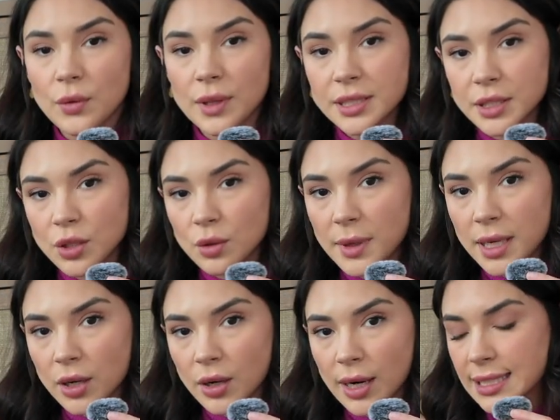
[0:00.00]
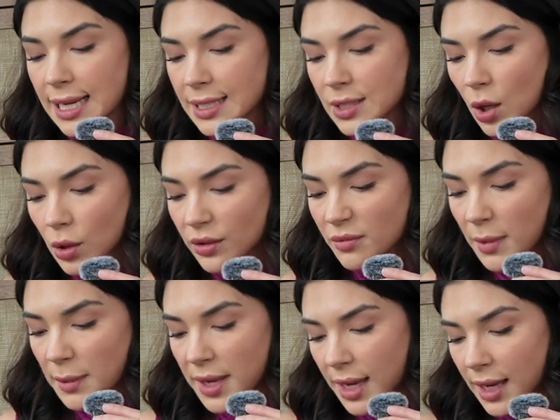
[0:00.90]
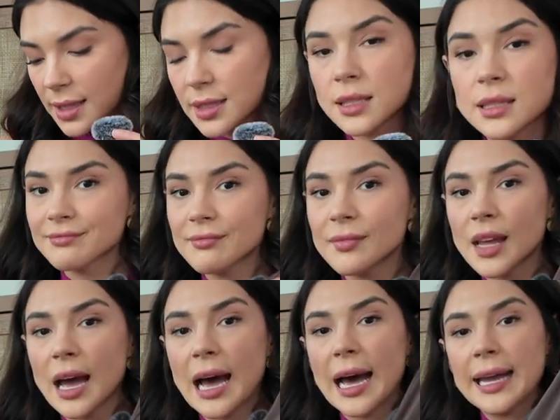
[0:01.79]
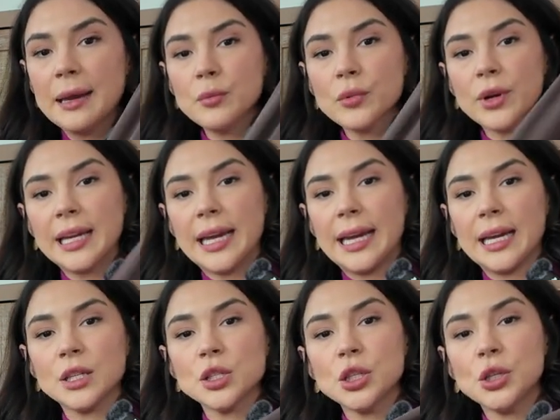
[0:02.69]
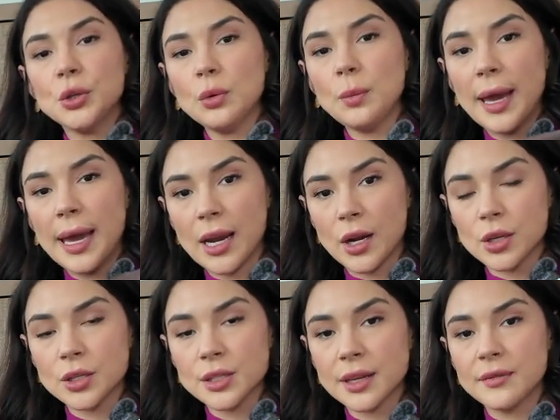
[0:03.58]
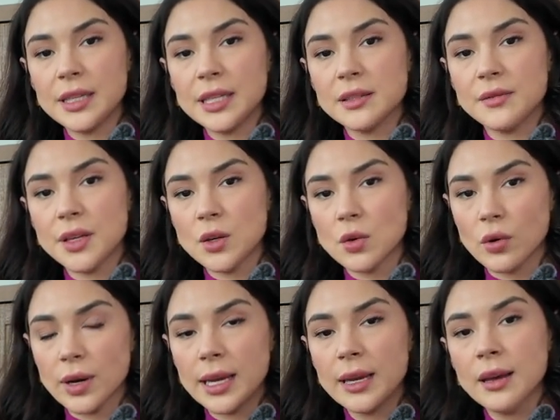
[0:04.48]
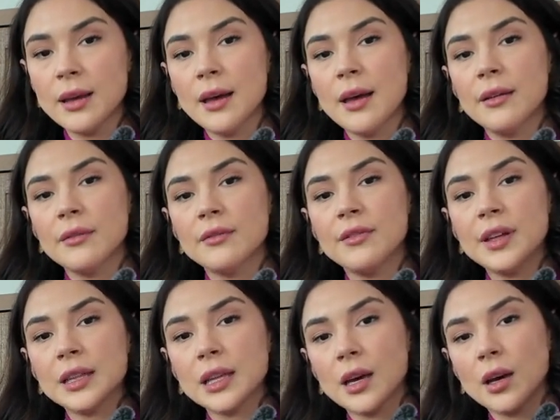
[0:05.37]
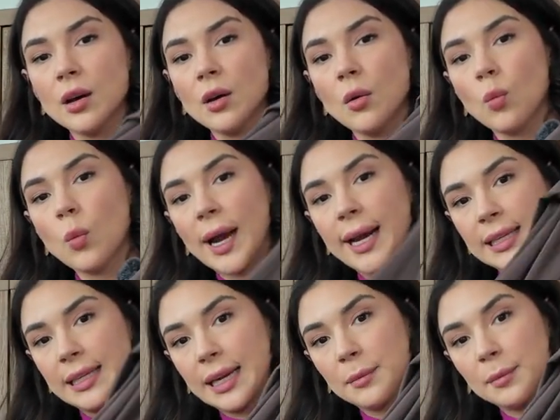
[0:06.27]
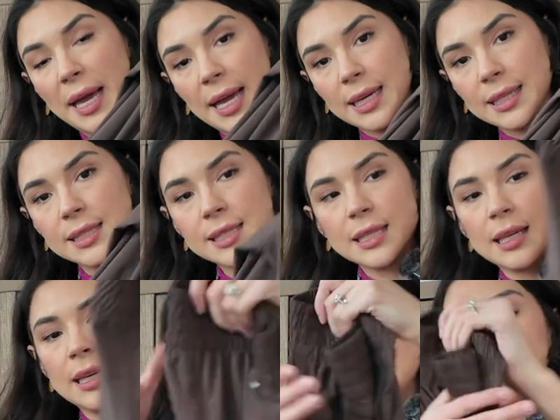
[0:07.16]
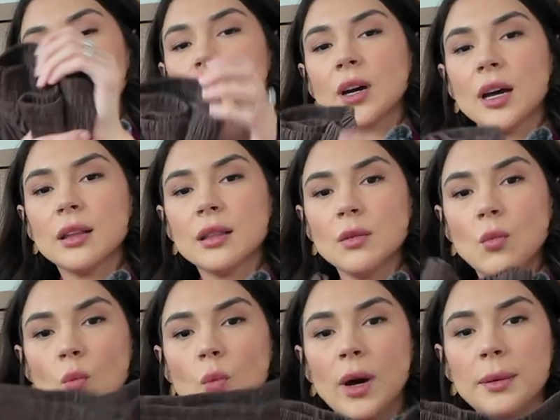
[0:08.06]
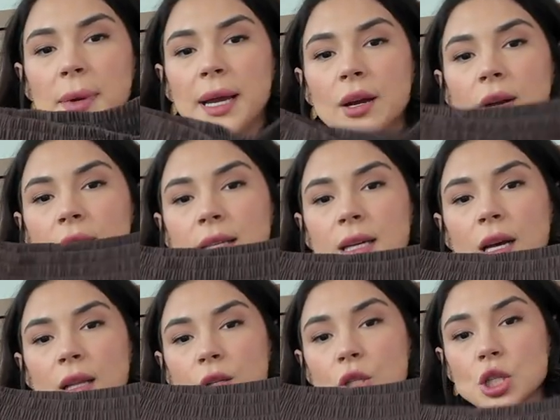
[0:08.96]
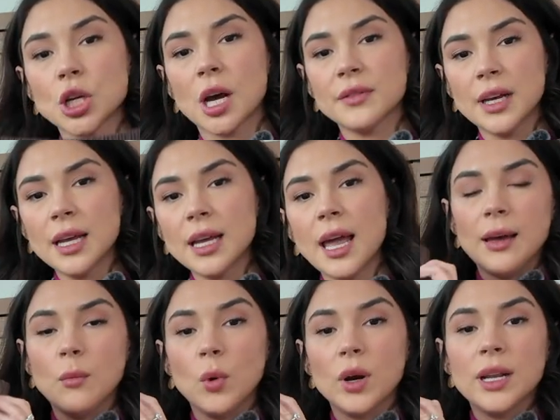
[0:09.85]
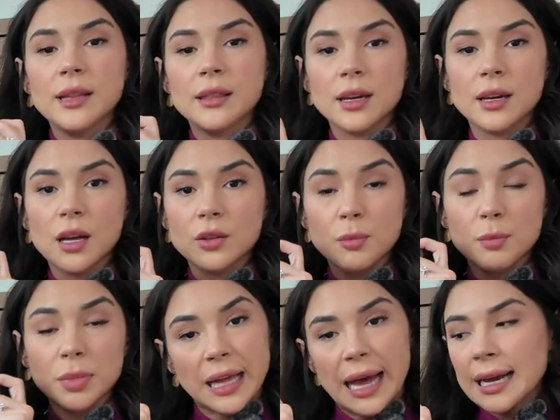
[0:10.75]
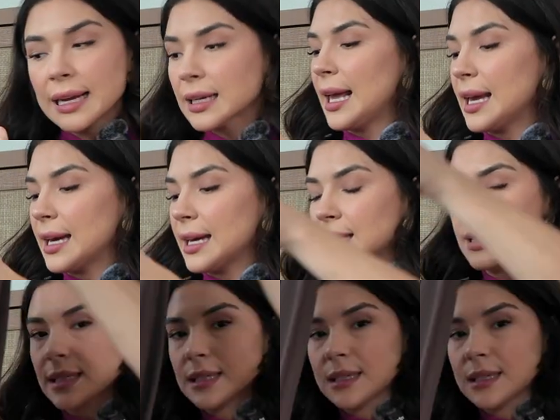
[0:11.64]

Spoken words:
this cube here, this has all of my pants. I am bringing 2 pairs of these Viore Villa wide leg pants. I've got one pair in the color Java and one in the color black. And